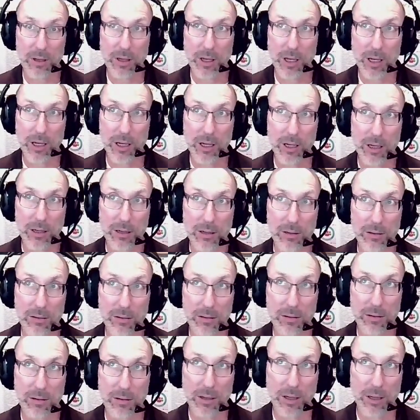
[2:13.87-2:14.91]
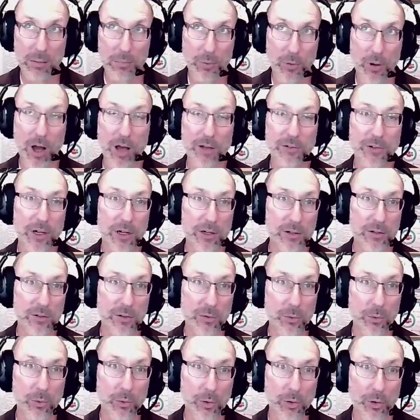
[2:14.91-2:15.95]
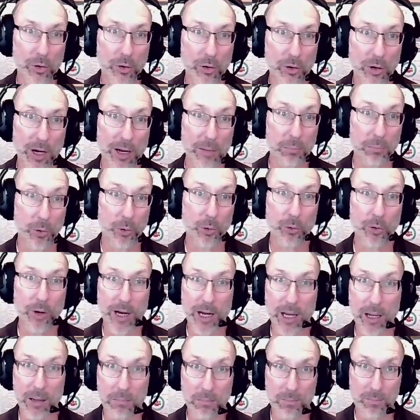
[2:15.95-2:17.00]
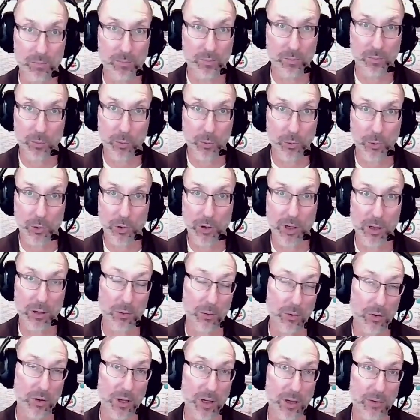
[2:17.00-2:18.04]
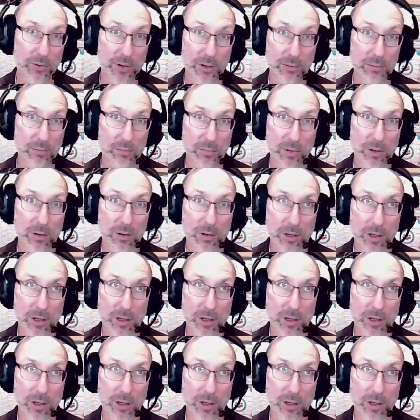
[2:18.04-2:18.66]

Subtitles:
a a project or a program or even